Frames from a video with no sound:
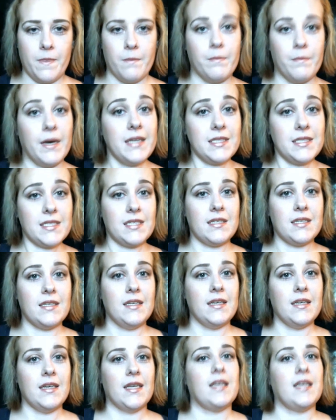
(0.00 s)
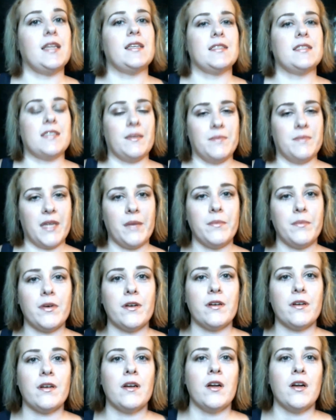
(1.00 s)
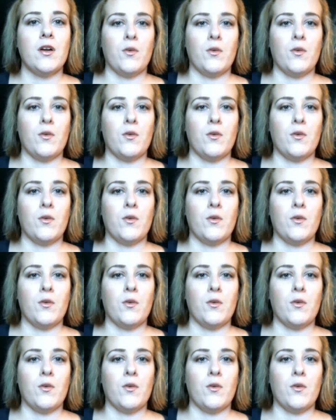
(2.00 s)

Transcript: But it is September,